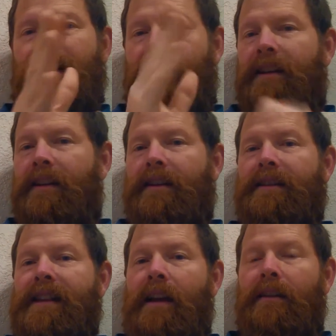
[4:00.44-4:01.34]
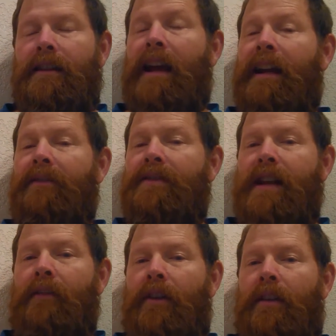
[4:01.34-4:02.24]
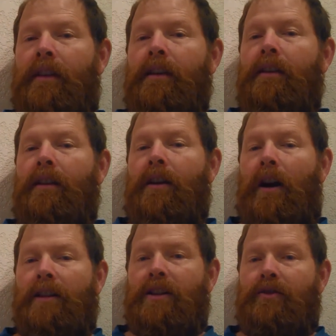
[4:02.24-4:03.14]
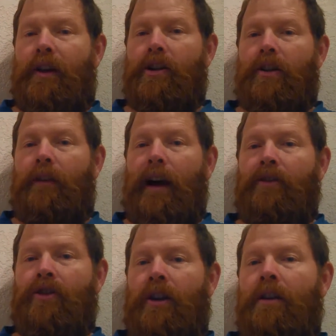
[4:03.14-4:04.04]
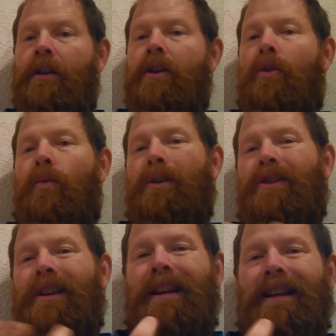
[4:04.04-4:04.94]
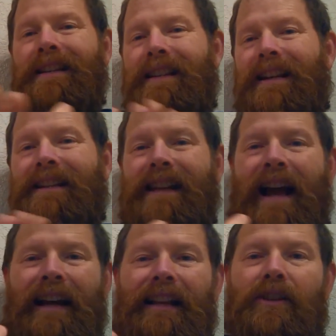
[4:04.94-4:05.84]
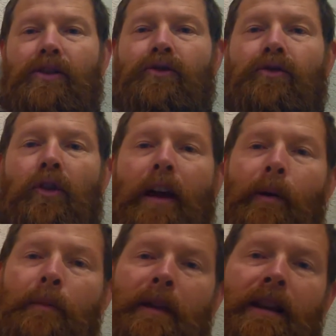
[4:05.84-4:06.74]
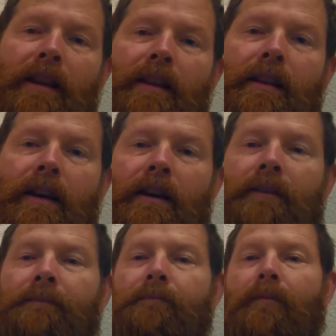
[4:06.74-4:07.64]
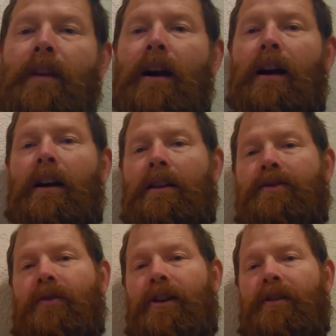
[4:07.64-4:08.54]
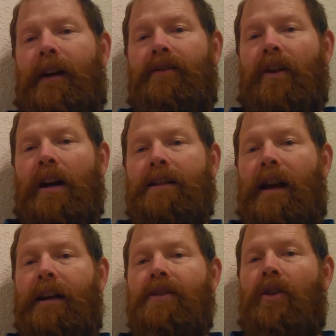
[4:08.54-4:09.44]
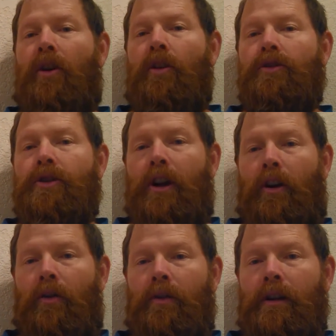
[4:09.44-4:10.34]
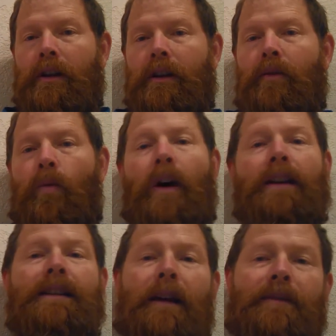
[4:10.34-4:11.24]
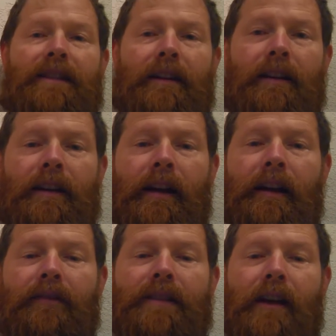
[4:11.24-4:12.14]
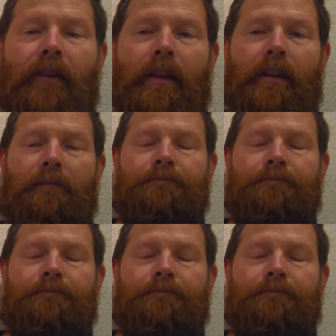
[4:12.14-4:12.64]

10 to the negative 7th concentration of hydrogen, which is exactly neutral. That would mean that the concentration of hydroxide is also 1 times 10 to the negative 7th.